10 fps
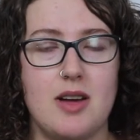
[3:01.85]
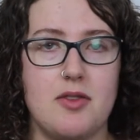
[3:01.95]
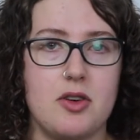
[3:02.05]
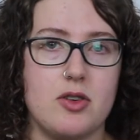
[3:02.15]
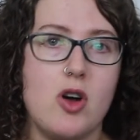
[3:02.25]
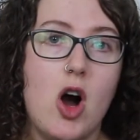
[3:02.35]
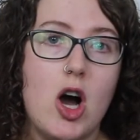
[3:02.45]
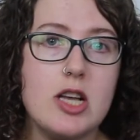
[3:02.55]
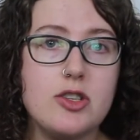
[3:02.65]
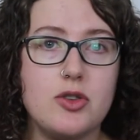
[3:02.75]
of her
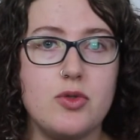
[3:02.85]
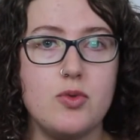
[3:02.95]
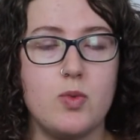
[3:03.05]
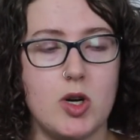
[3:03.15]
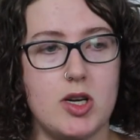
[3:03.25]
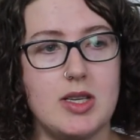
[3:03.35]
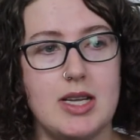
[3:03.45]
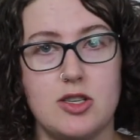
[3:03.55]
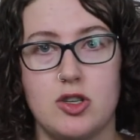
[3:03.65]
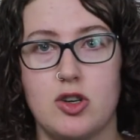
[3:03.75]
aunt, who worked
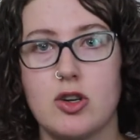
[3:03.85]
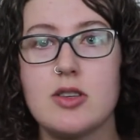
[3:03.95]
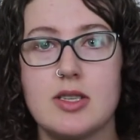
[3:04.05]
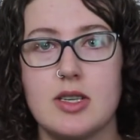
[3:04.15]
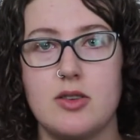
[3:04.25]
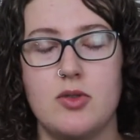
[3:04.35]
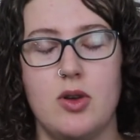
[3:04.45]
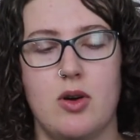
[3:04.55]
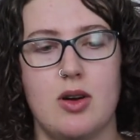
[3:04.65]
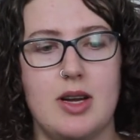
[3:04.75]
as a nurse in New
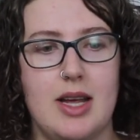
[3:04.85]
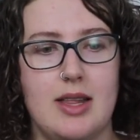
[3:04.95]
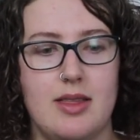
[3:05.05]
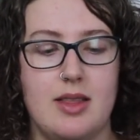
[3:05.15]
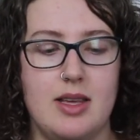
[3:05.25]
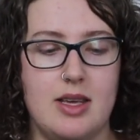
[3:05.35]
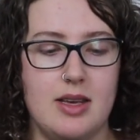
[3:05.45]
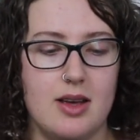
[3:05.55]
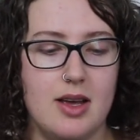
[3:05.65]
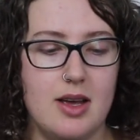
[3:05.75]
York at
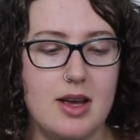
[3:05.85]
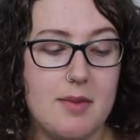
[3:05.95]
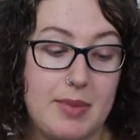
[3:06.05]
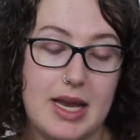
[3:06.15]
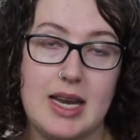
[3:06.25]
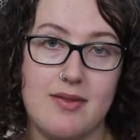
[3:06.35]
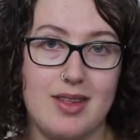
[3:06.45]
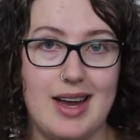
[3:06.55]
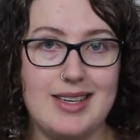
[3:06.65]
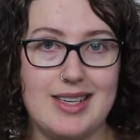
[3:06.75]
the beginning of
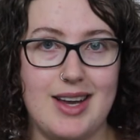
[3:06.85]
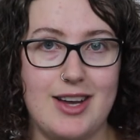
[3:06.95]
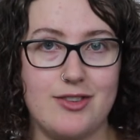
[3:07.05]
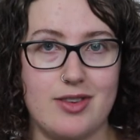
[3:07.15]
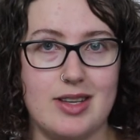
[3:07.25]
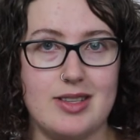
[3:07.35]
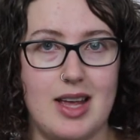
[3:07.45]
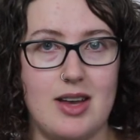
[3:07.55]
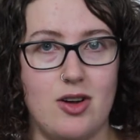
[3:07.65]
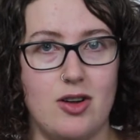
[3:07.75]
the 1900s,
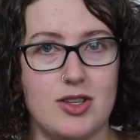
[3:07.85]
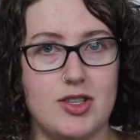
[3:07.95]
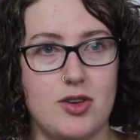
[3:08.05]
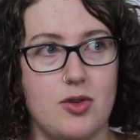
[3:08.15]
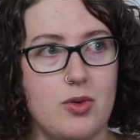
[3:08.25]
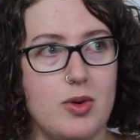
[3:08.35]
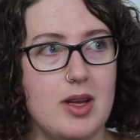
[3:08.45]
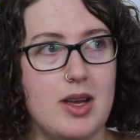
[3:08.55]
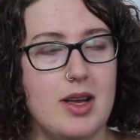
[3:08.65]
and also